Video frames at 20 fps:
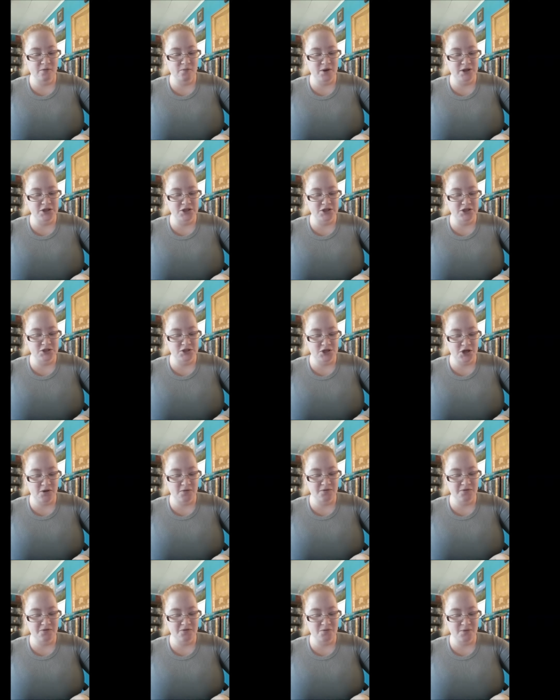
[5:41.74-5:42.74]
when
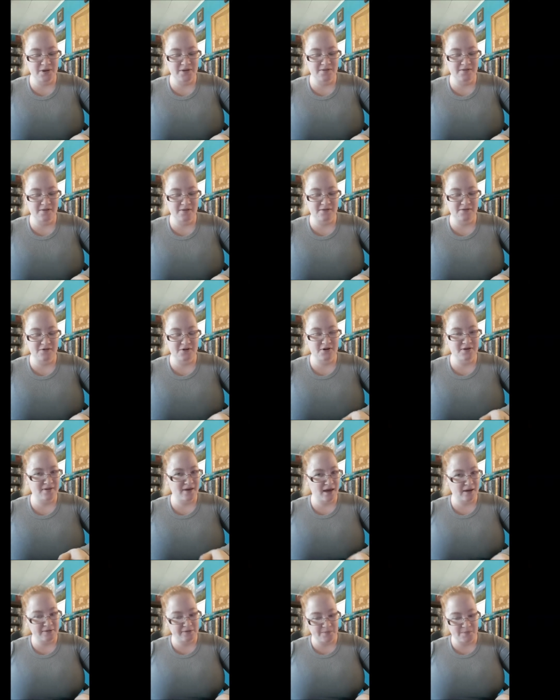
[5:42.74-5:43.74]
Joe's twin sister
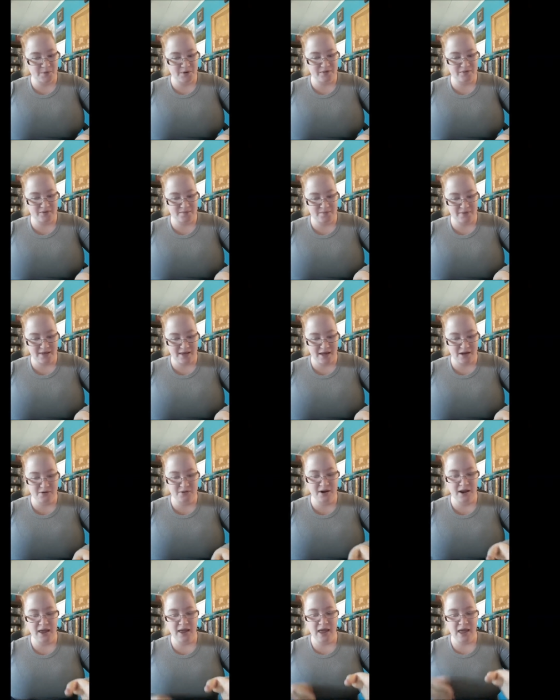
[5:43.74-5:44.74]
attacks a boy from
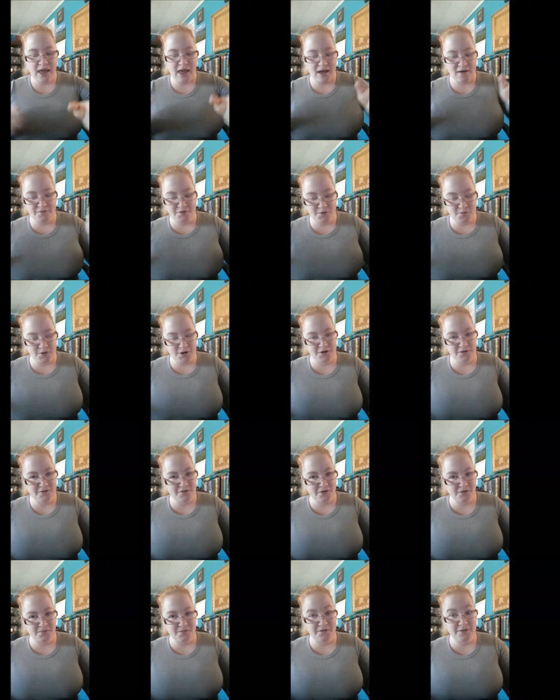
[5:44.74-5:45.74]
town, everyone
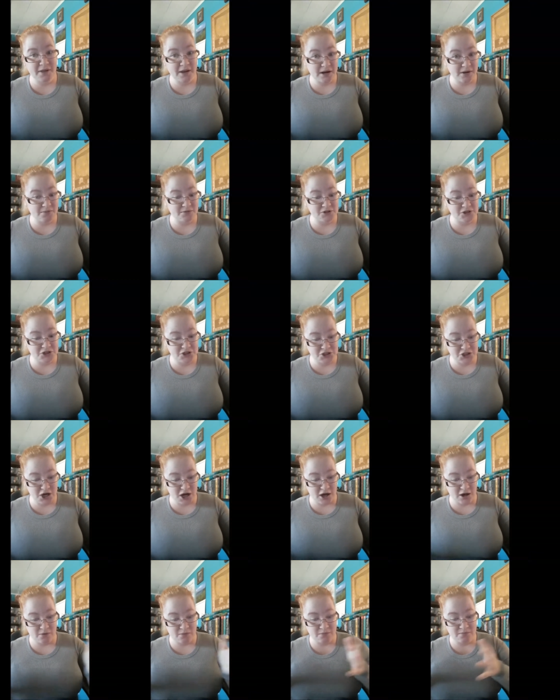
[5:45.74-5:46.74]
assumes that it was
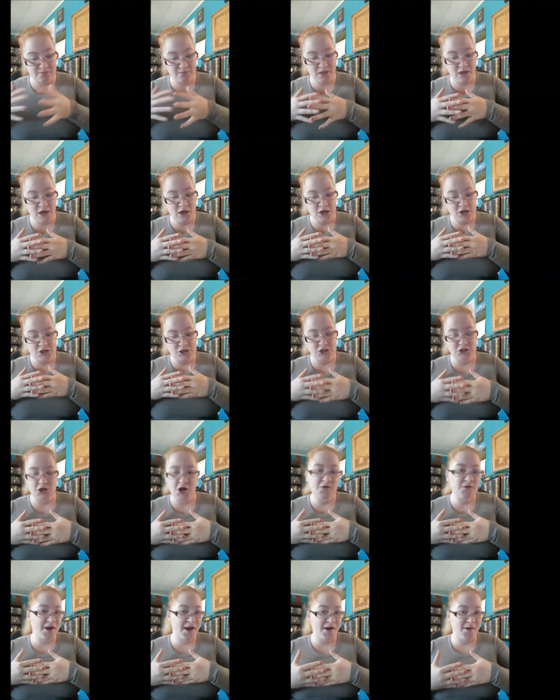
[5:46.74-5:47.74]
Joe.
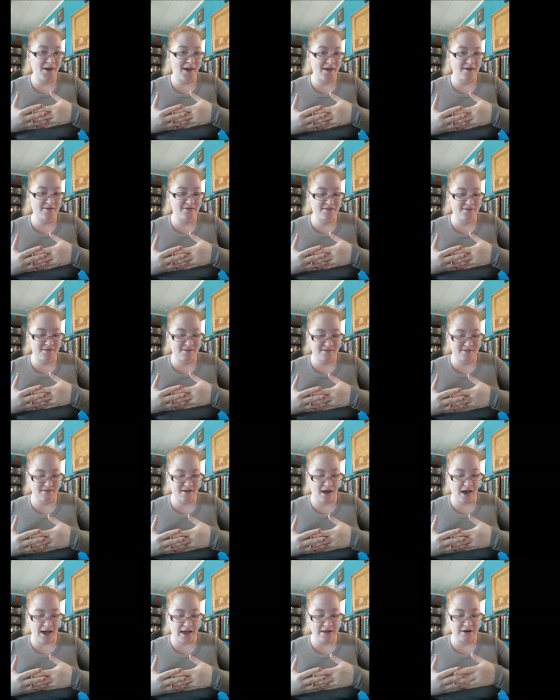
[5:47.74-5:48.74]
Joe now has to
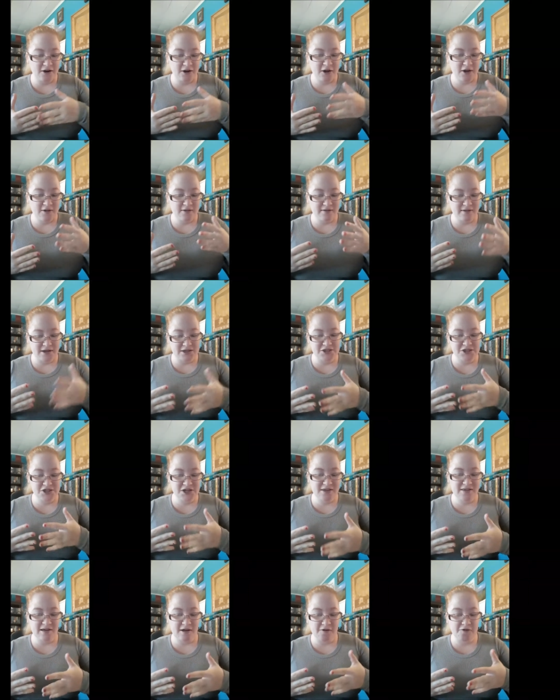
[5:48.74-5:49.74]
decide does
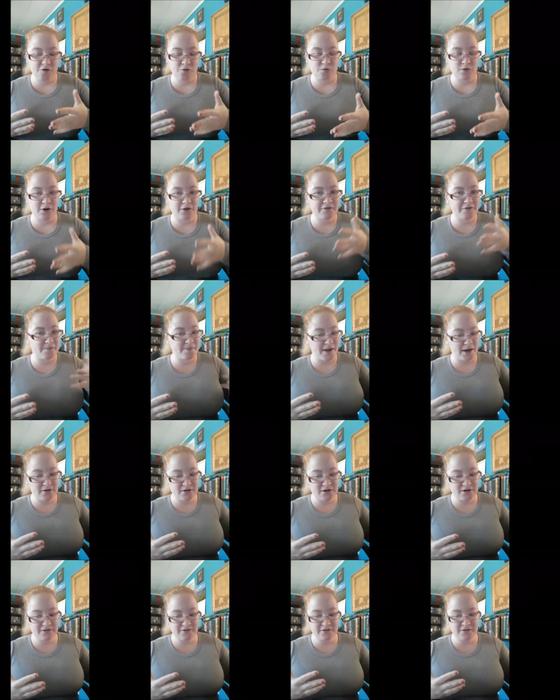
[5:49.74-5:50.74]
she tell the world about
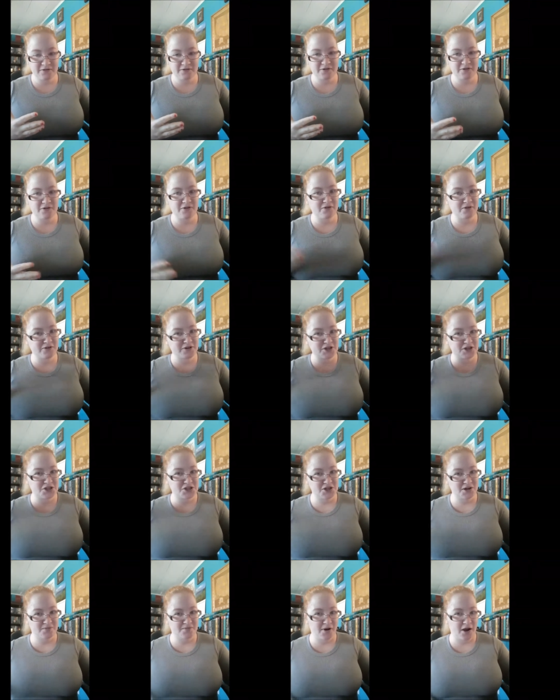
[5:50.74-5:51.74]
her sister or does
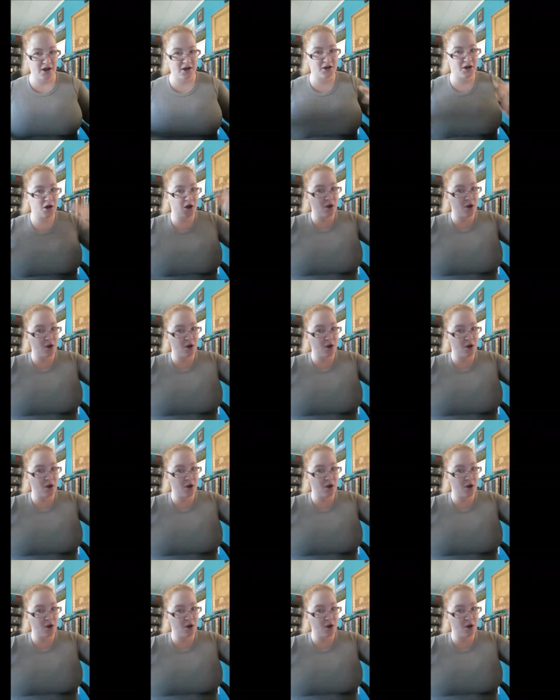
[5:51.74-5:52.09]
she run?